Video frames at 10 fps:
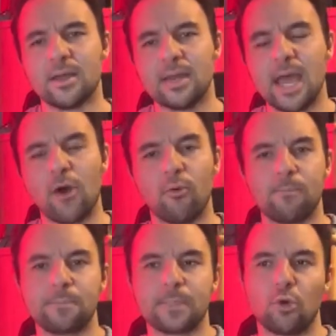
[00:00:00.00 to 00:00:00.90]

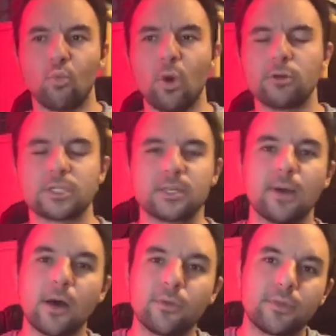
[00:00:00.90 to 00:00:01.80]
Now, what are some
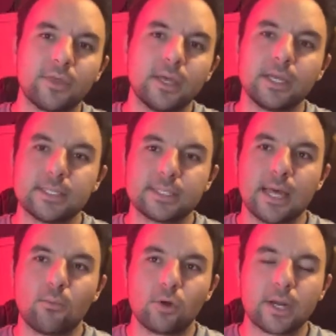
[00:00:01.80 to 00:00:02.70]
other things
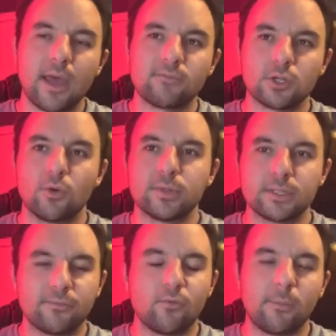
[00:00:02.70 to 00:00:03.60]
that we're going to have to go into
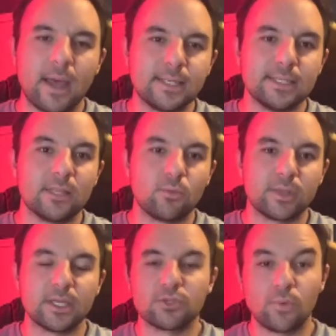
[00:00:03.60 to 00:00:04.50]
the format dealing with
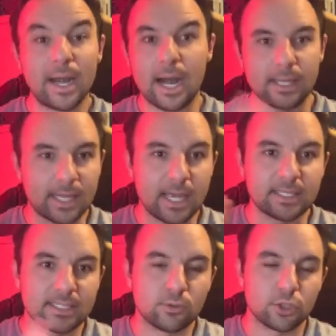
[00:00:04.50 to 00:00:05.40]
this right out of the gate?
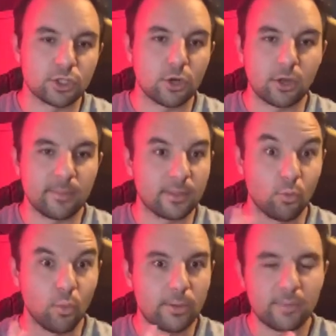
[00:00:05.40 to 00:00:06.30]
Still just talking about the
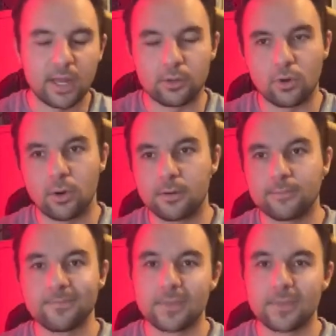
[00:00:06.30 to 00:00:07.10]
one banned card.